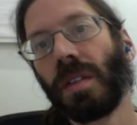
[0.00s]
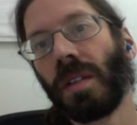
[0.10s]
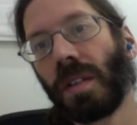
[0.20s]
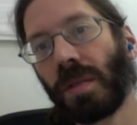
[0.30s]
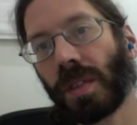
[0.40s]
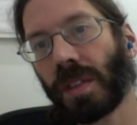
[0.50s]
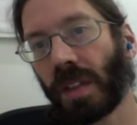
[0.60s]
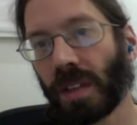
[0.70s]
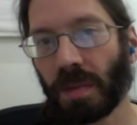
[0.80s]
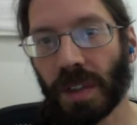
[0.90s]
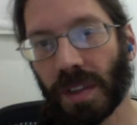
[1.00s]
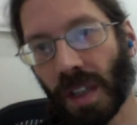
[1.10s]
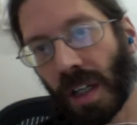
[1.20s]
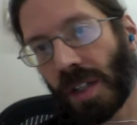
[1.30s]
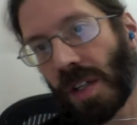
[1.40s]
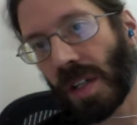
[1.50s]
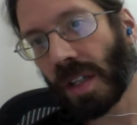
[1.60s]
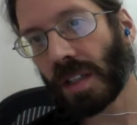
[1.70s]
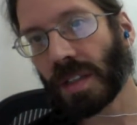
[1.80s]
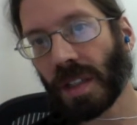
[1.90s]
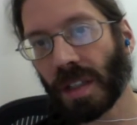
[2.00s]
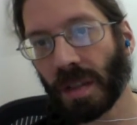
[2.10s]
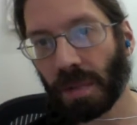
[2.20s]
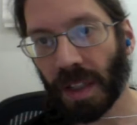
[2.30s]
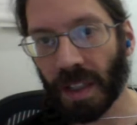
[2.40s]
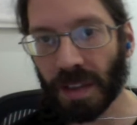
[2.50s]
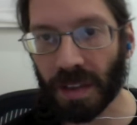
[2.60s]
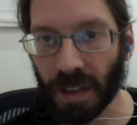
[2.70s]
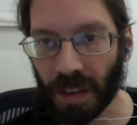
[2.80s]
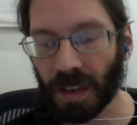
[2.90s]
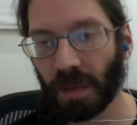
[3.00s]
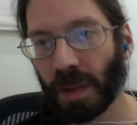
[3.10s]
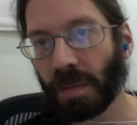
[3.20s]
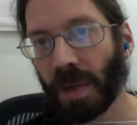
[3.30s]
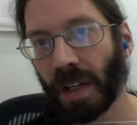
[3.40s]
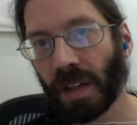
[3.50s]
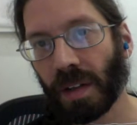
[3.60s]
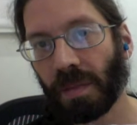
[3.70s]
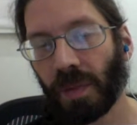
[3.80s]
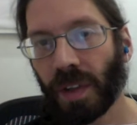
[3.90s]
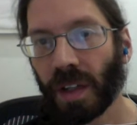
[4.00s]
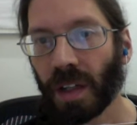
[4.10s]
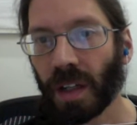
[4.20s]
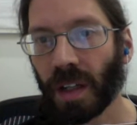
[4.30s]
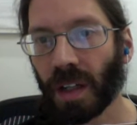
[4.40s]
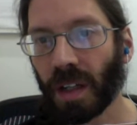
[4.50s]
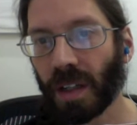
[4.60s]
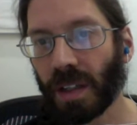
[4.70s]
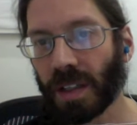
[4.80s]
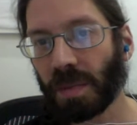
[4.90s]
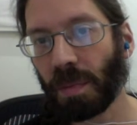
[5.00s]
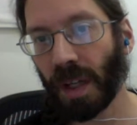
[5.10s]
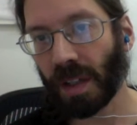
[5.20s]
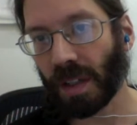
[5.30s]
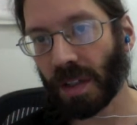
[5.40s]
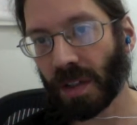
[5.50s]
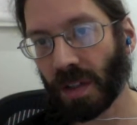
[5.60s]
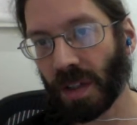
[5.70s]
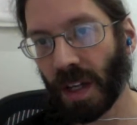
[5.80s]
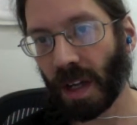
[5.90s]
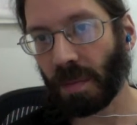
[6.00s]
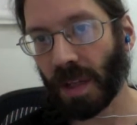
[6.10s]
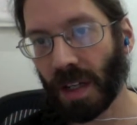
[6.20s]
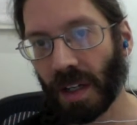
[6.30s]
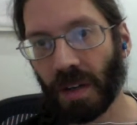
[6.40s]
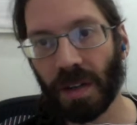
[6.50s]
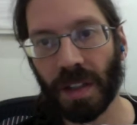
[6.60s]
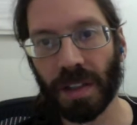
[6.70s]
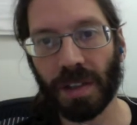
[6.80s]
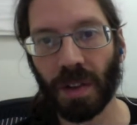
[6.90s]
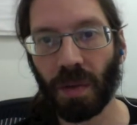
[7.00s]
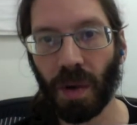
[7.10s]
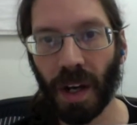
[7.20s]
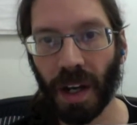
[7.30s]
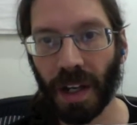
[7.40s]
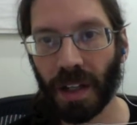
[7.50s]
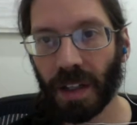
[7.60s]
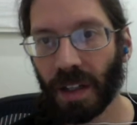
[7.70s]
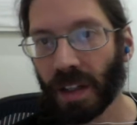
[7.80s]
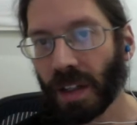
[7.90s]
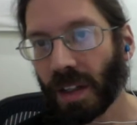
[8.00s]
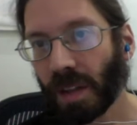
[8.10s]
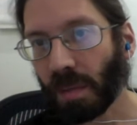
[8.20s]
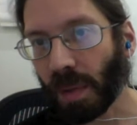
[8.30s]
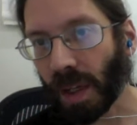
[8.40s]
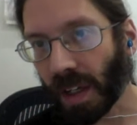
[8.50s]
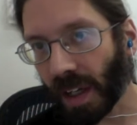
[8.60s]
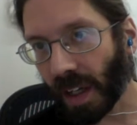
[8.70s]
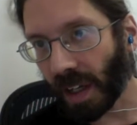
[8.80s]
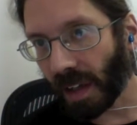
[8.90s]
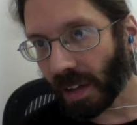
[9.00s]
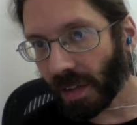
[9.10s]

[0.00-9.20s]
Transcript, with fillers: Then uh, we start to massage things into place a little bit better. Uh, this button should not be nearly so wide, but uh,